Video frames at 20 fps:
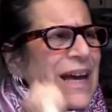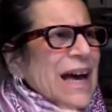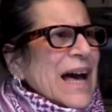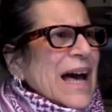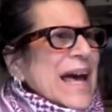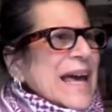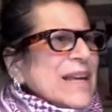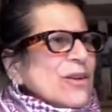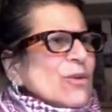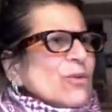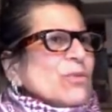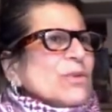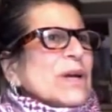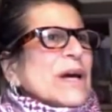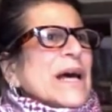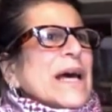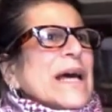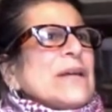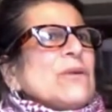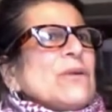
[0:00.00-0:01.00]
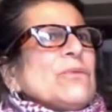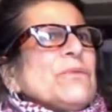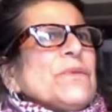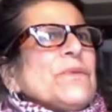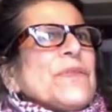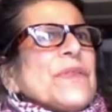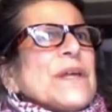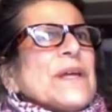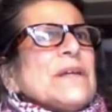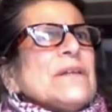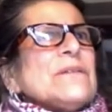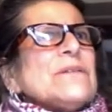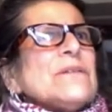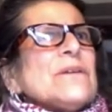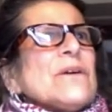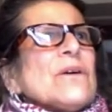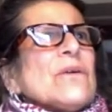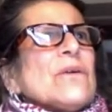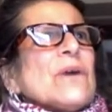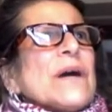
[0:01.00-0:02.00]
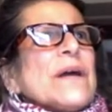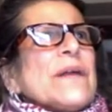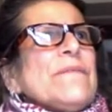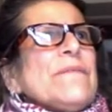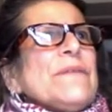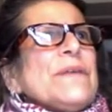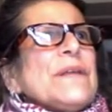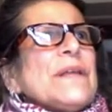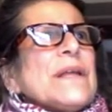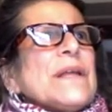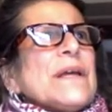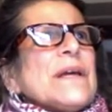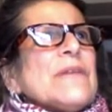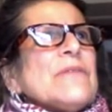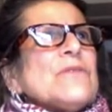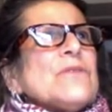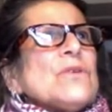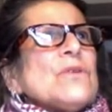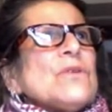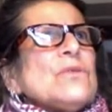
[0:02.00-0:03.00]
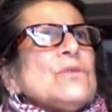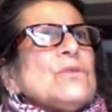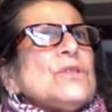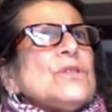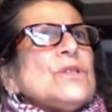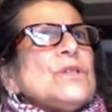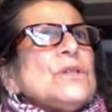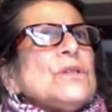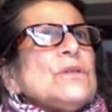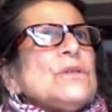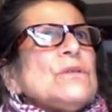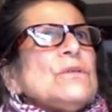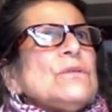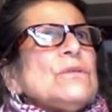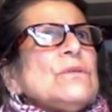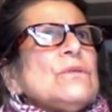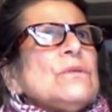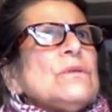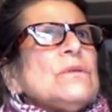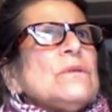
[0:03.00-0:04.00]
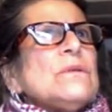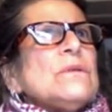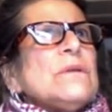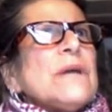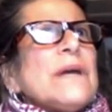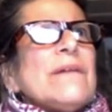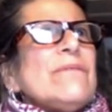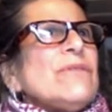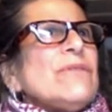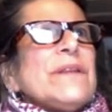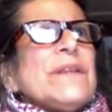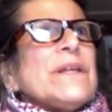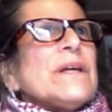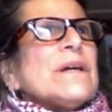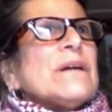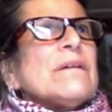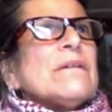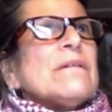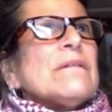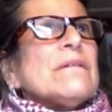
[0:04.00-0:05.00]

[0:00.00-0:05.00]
I don't think so. I feel like I've told you everything.